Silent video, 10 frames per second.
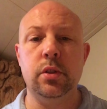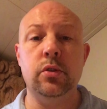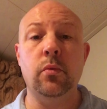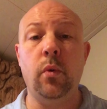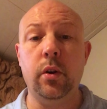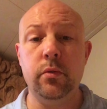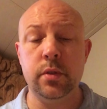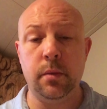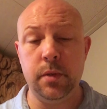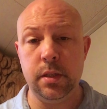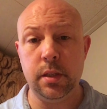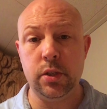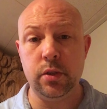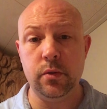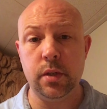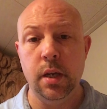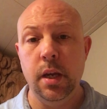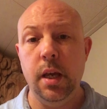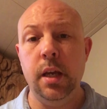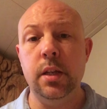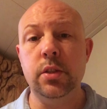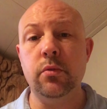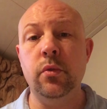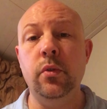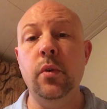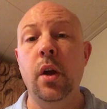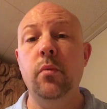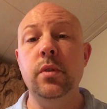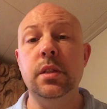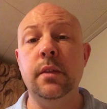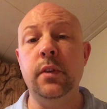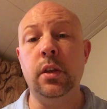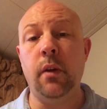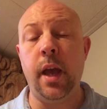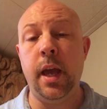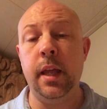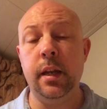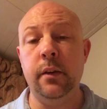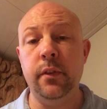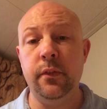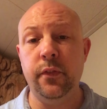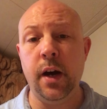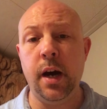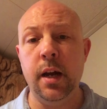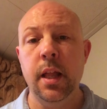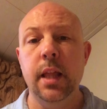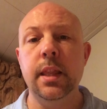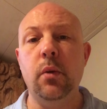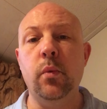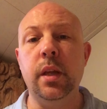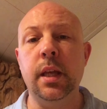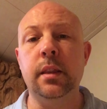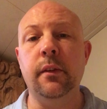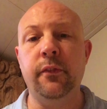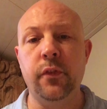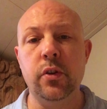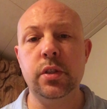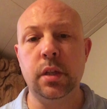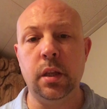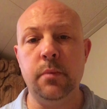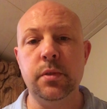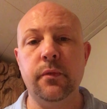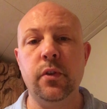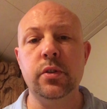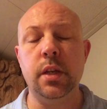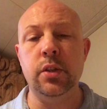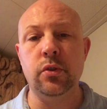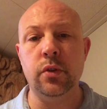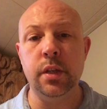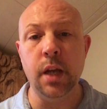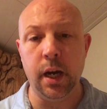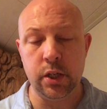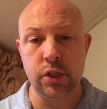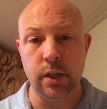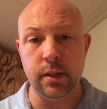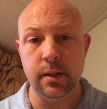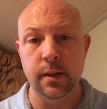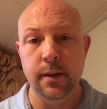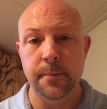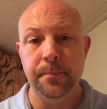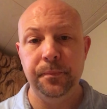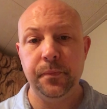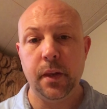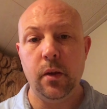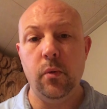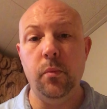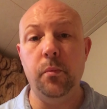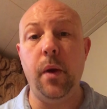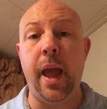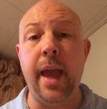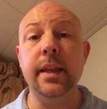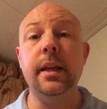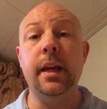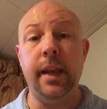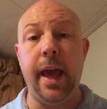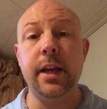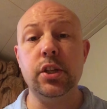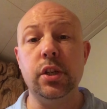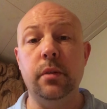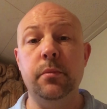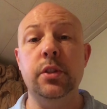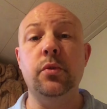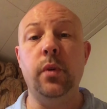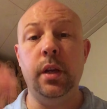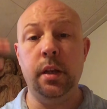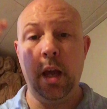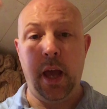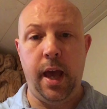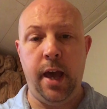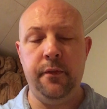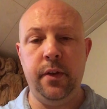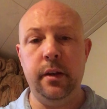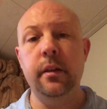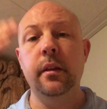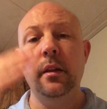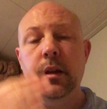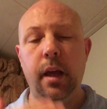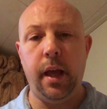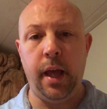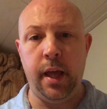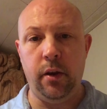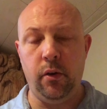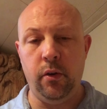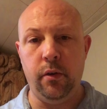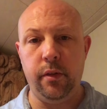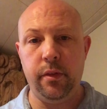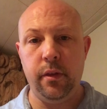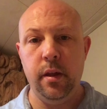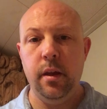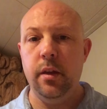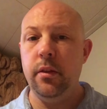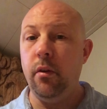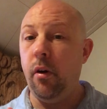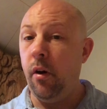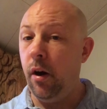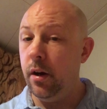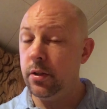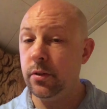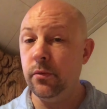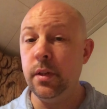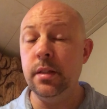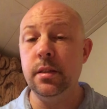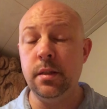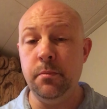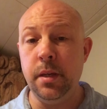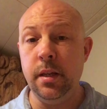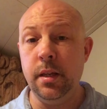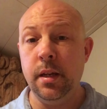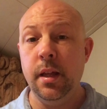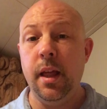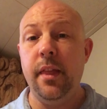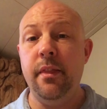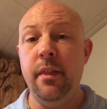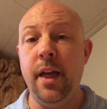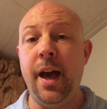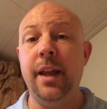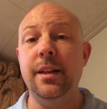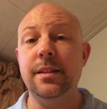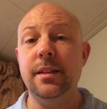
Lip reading: and to work through some of these issues. It is through receiving your hand of ifa that we get the first glimpse, the first introduction and connection between heaven and earth. There also needs to be that